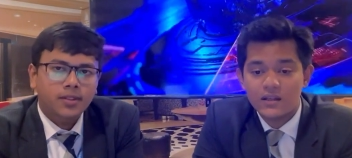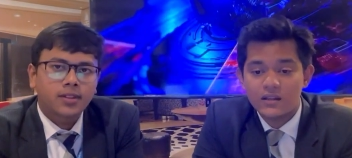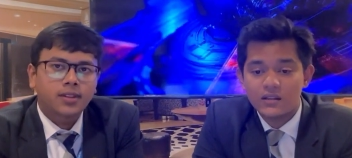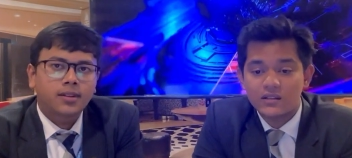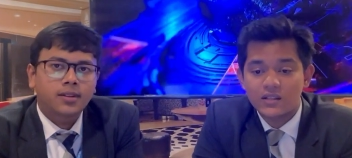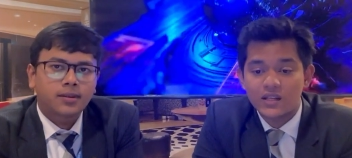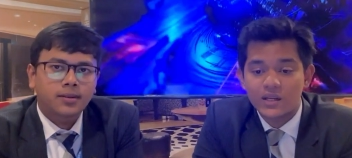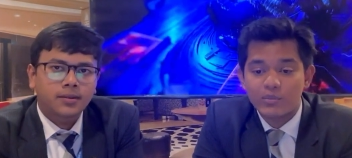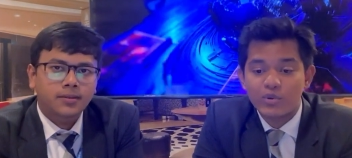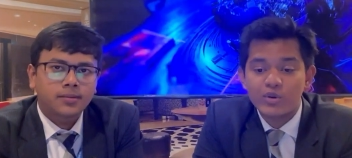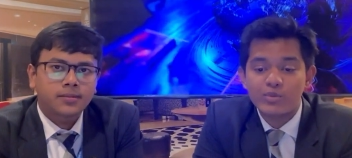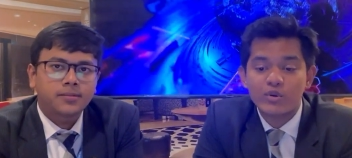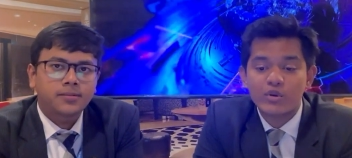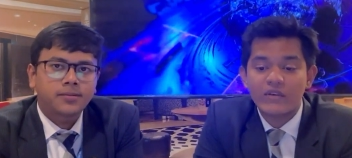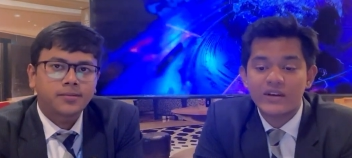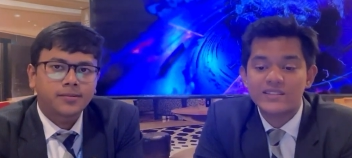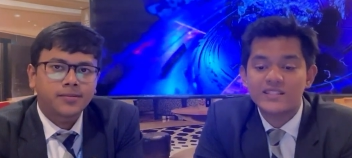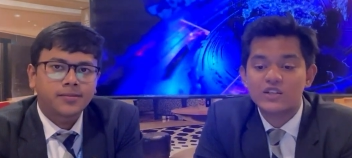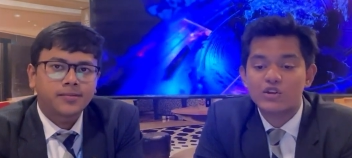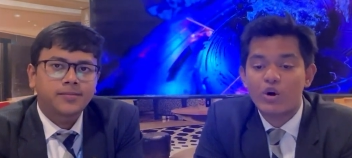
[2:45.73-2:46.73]
Speaker 1: The report
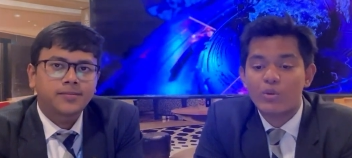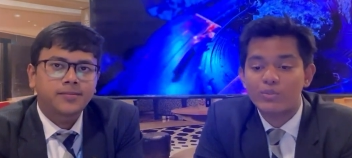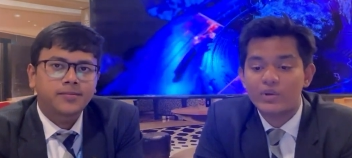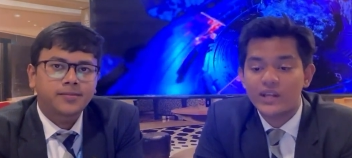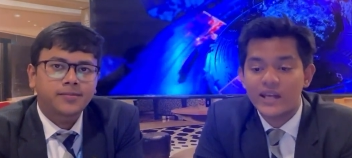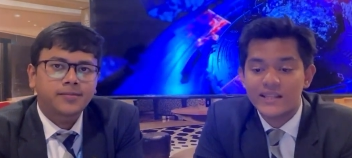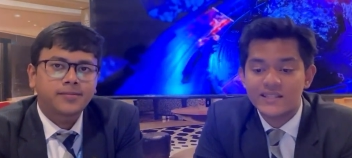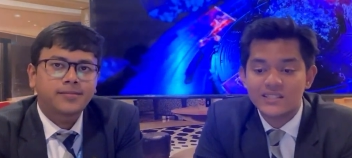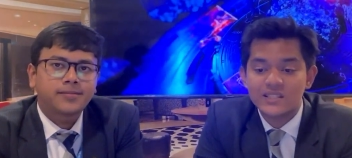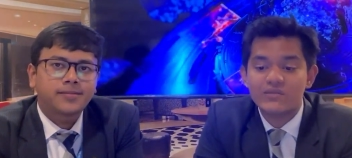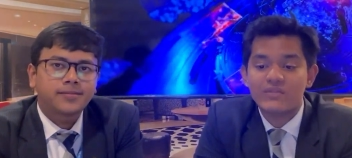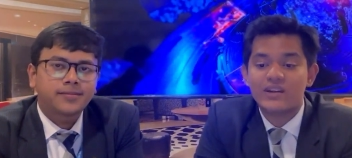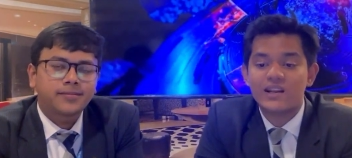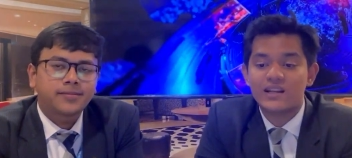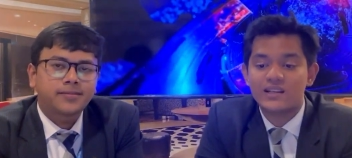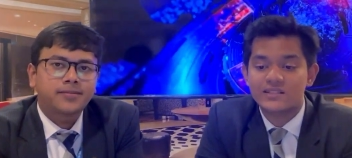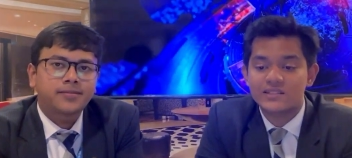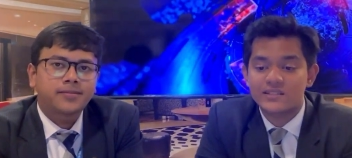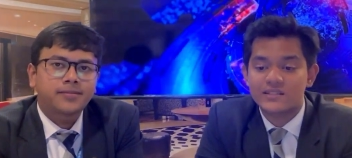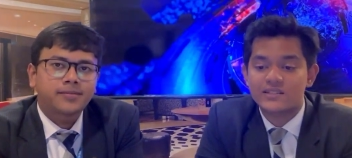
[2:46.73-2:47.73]
provides a comprehensive
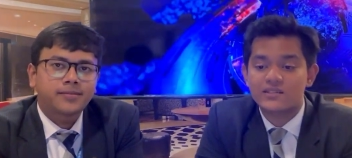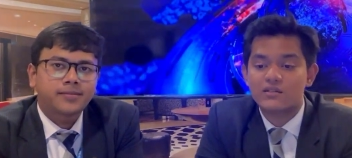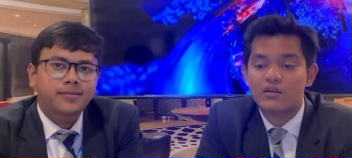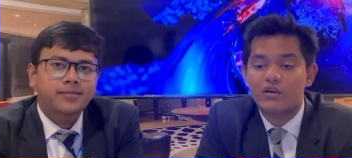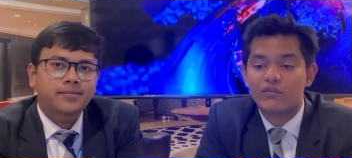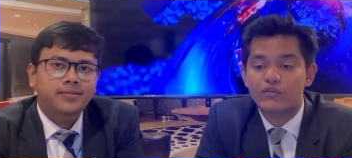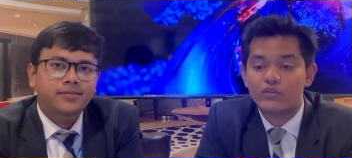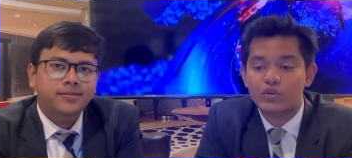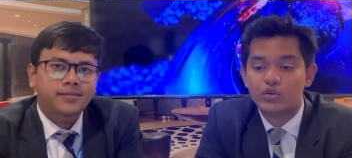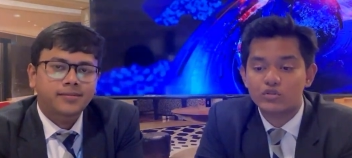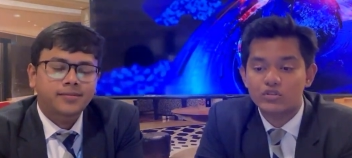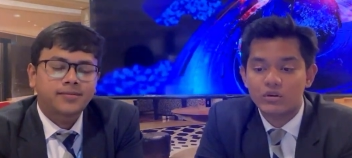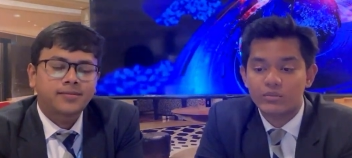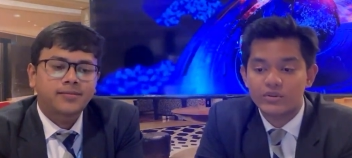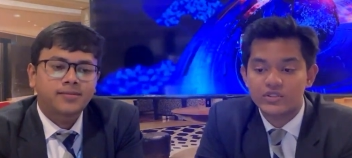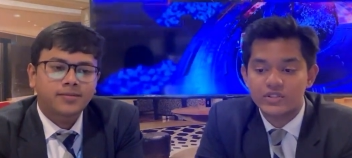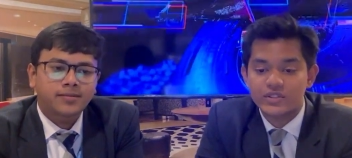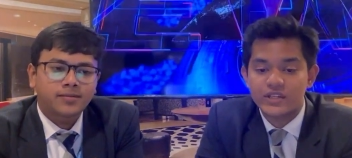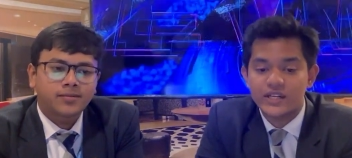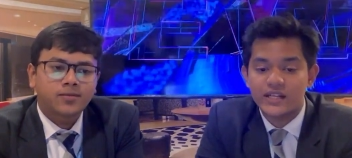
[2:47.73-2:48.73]
analysis of growth
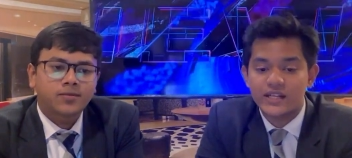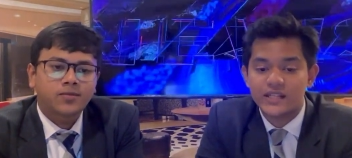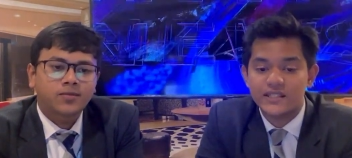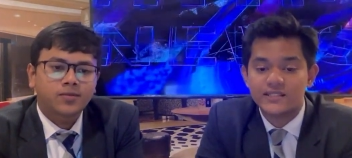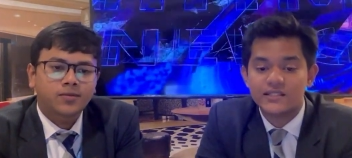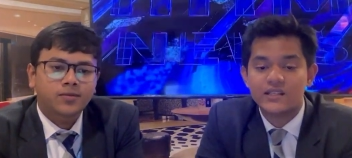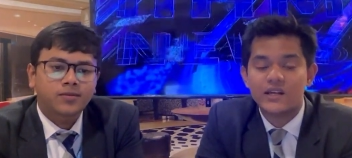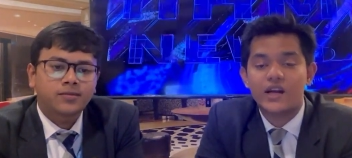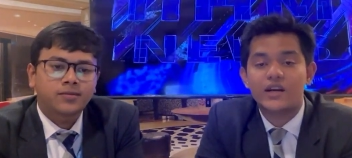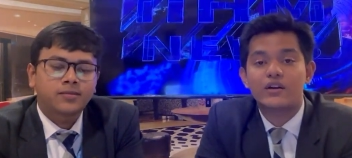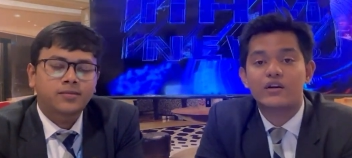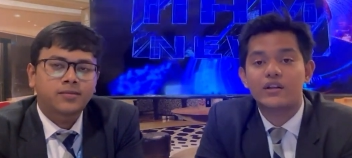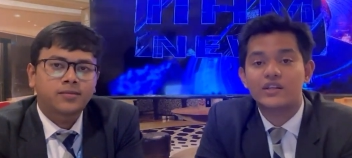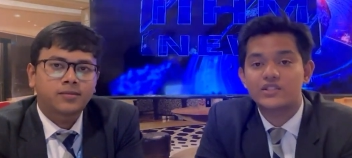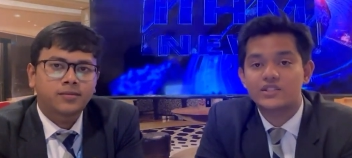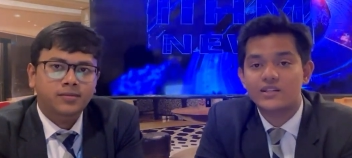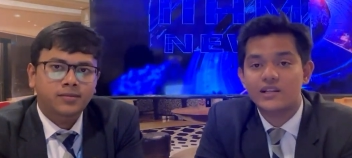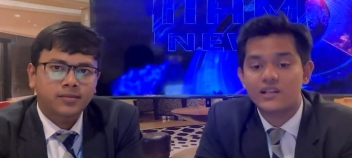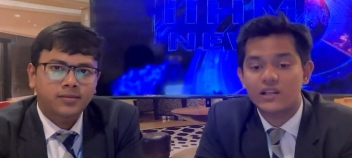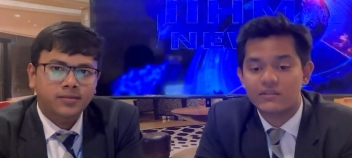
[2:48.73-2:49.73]
opportunities at
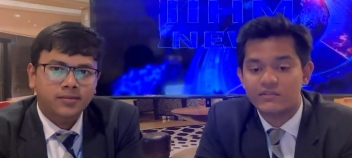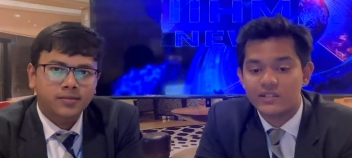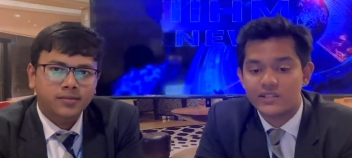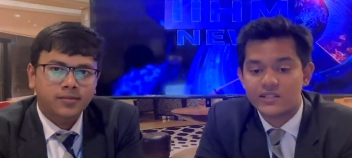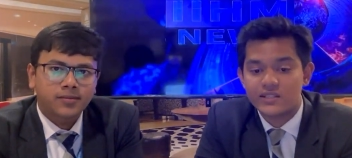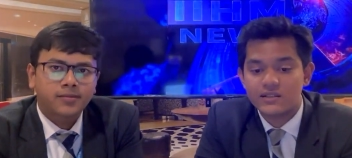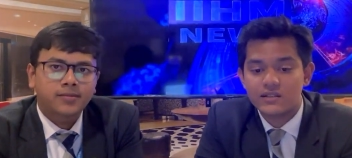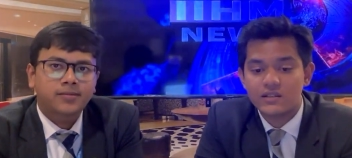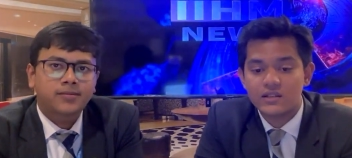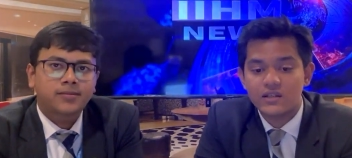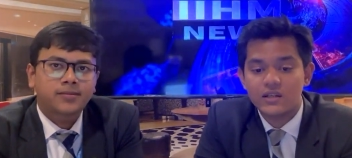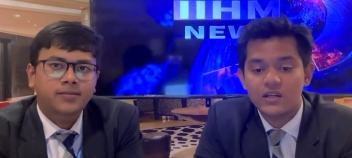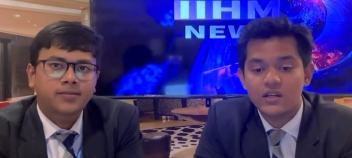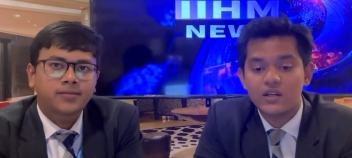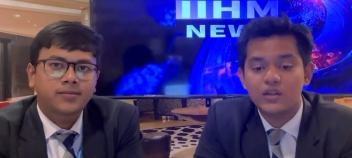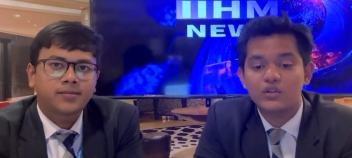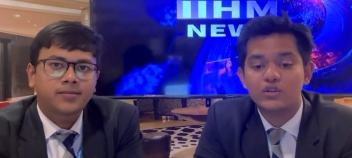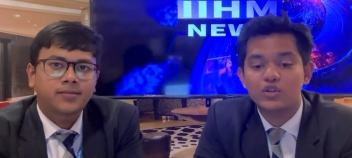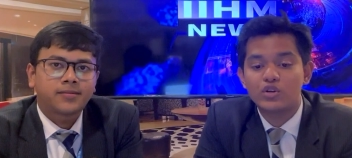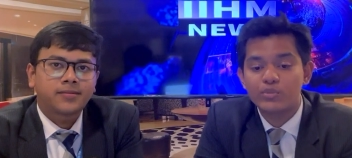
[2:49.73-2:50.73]
regional levels,
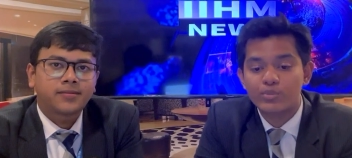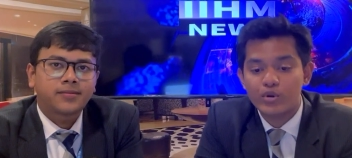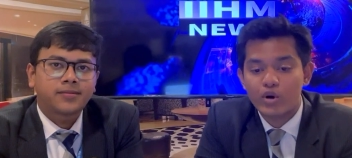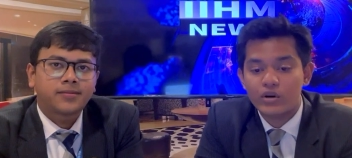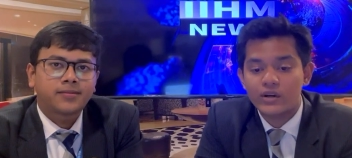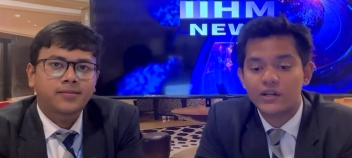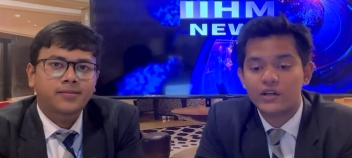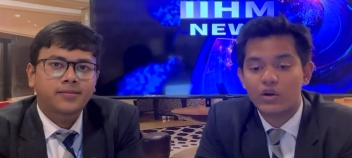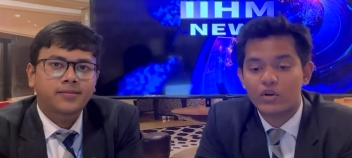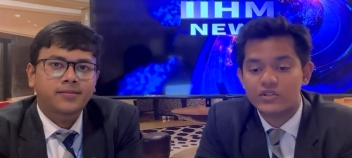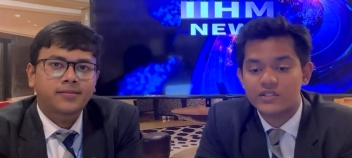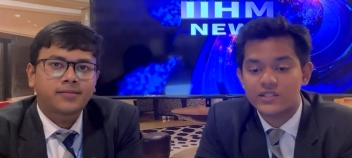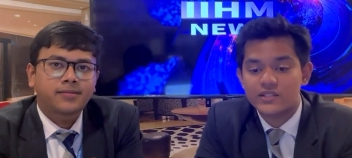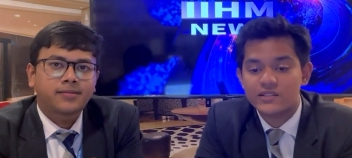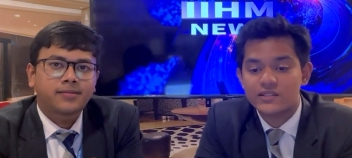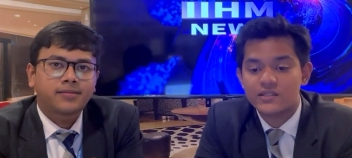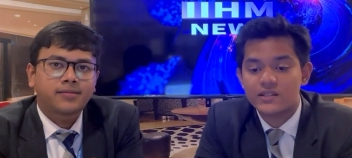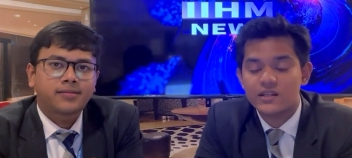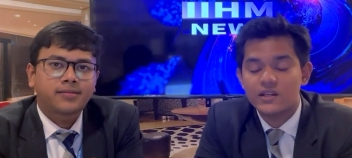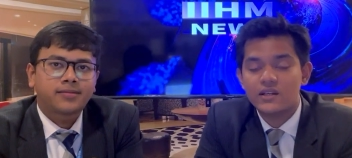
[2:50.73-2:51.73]
new product
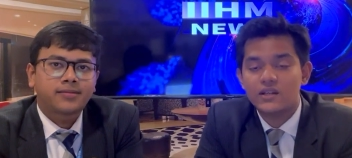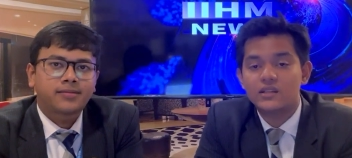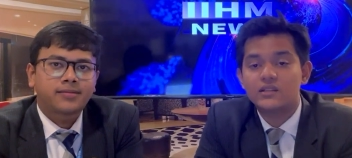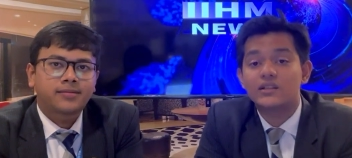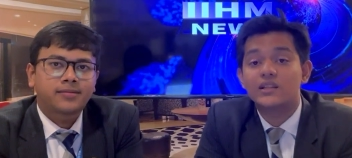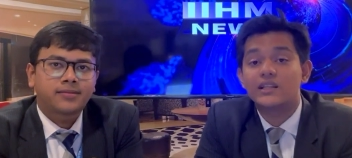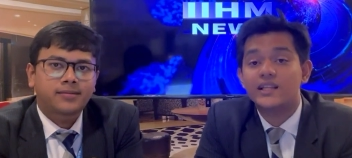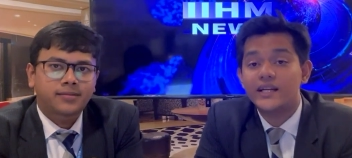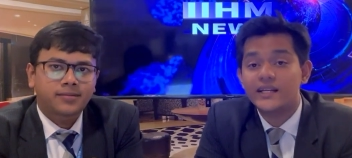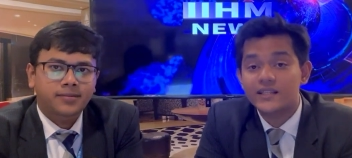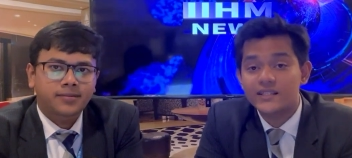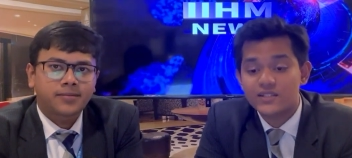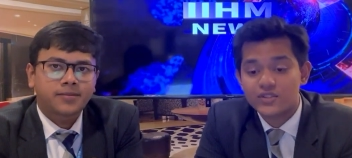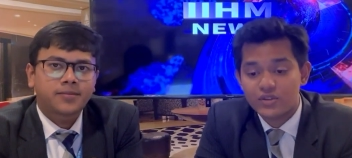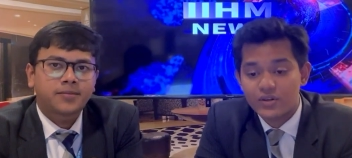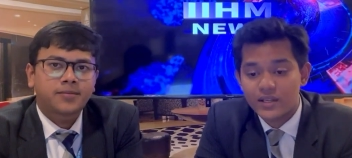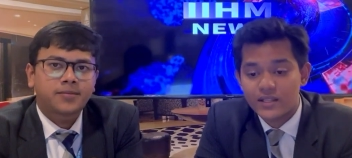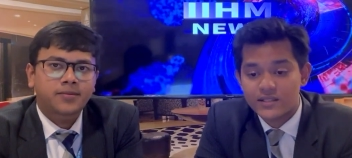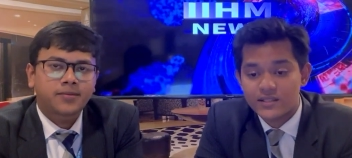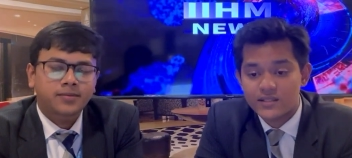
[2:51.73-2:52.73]
launches, the latest
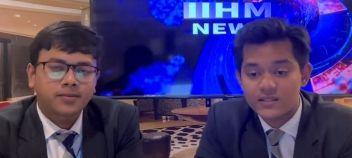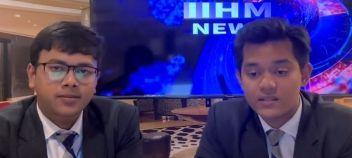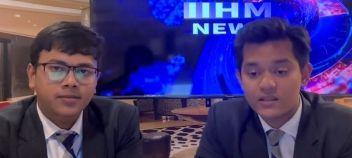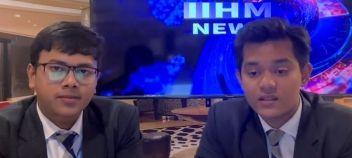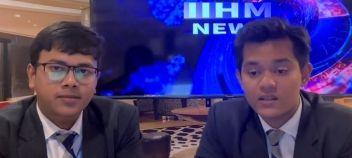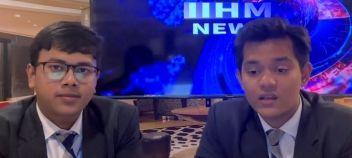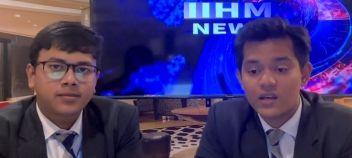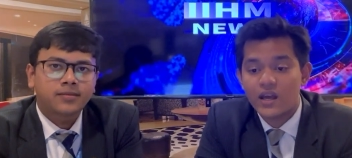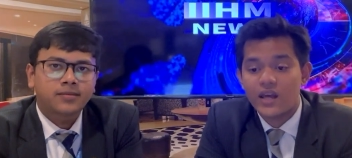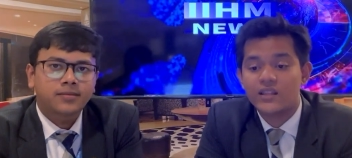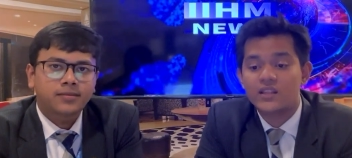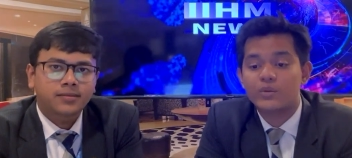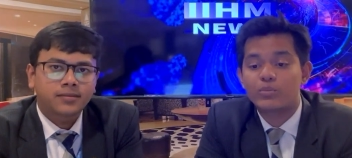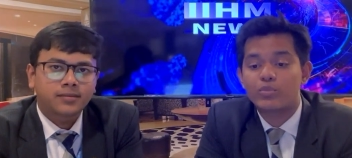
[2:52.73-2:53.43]
trends, and the